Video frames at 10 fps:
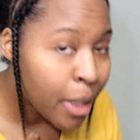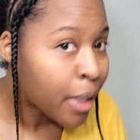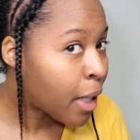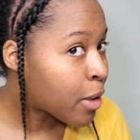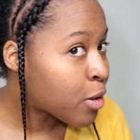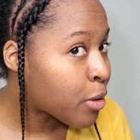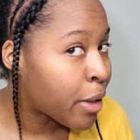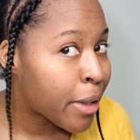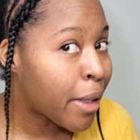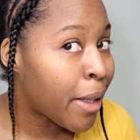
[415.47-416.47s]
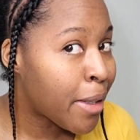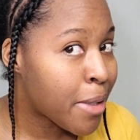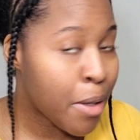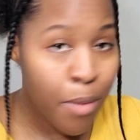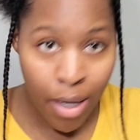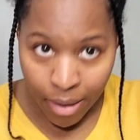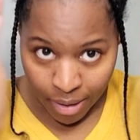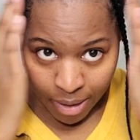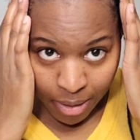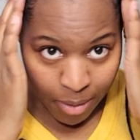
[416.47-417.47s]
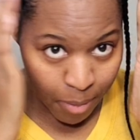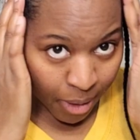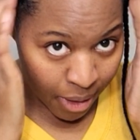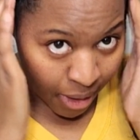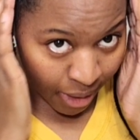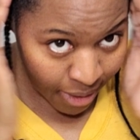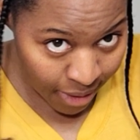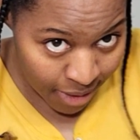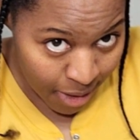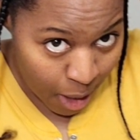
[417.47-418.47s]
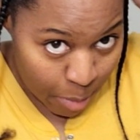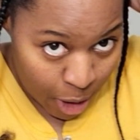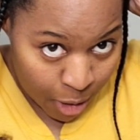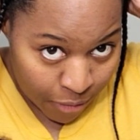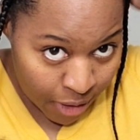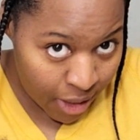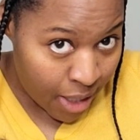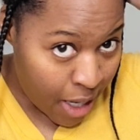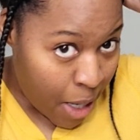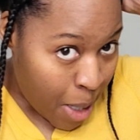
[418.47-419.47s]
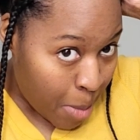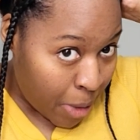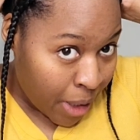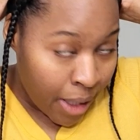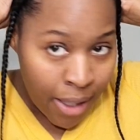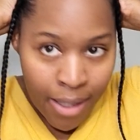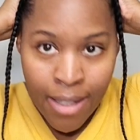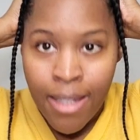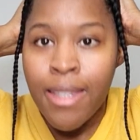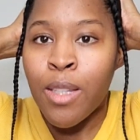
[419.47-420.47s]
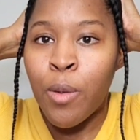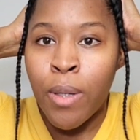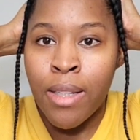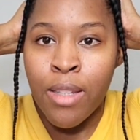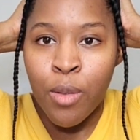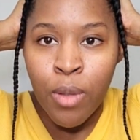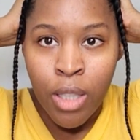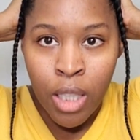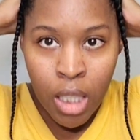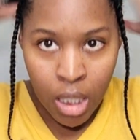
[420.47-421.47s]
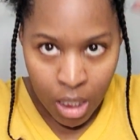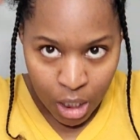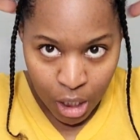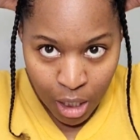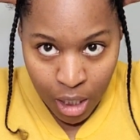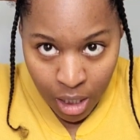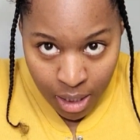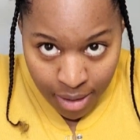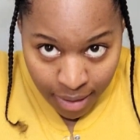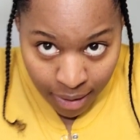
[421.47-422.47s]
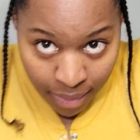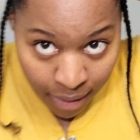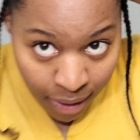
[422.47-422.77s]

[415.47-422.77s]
kind of straight. It's all right. It is what it is. It's not perfect, but it's going to look good in the